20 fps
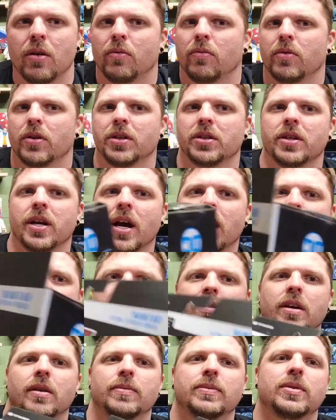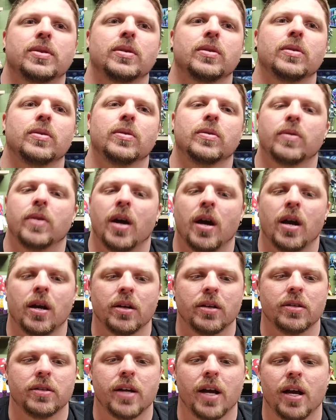What are you guys up to? How are
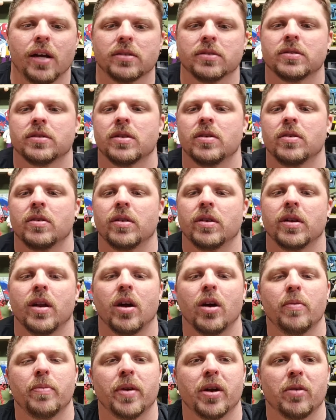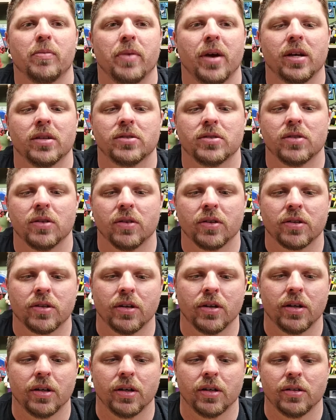you guys doing? I hope everybody's doing
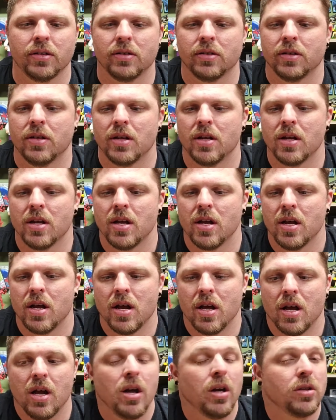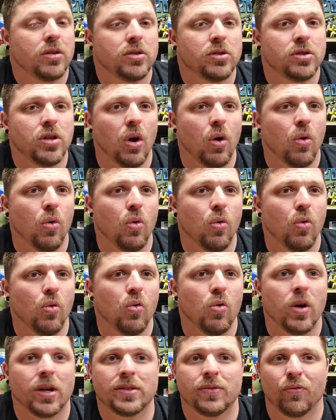good.
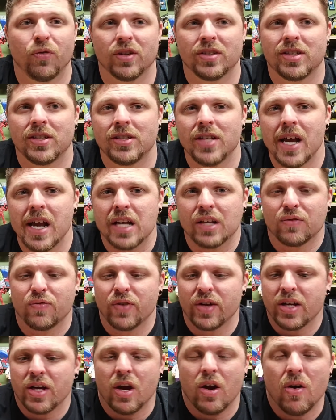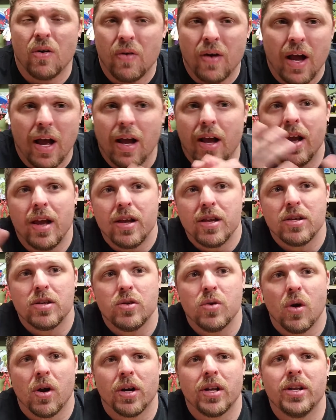So, for today's video,
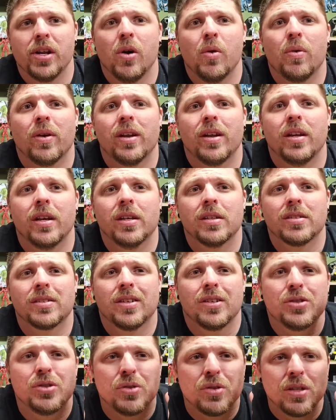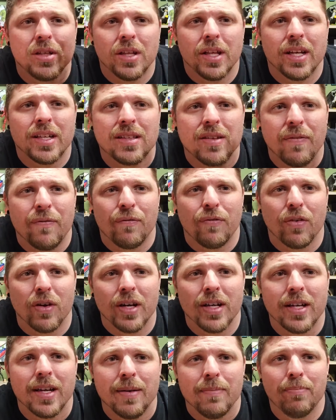you already know what it is because you clicked the
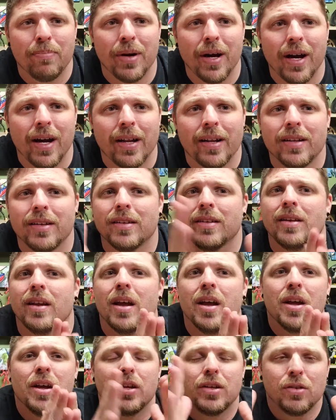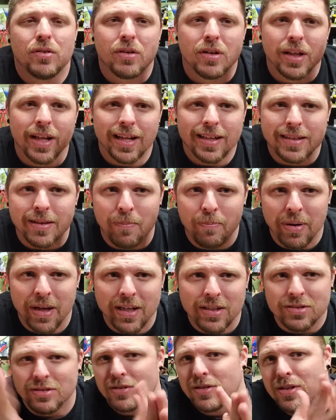freaking button. You clicked the
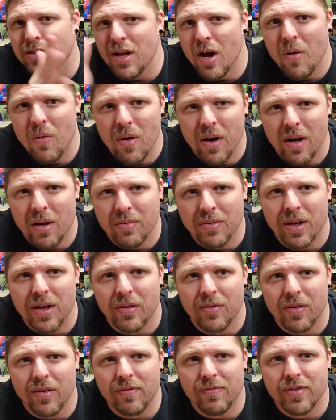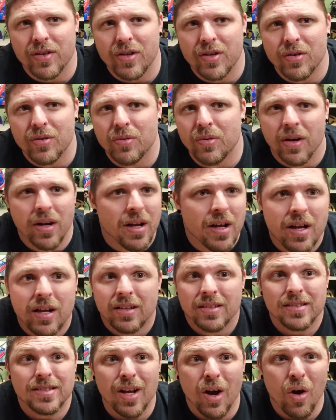picture. You know what I'm going to review.
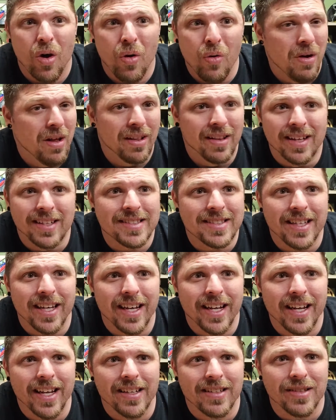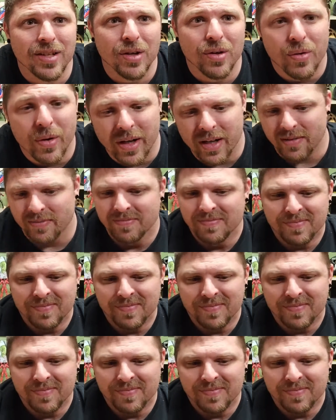So, let's get into it.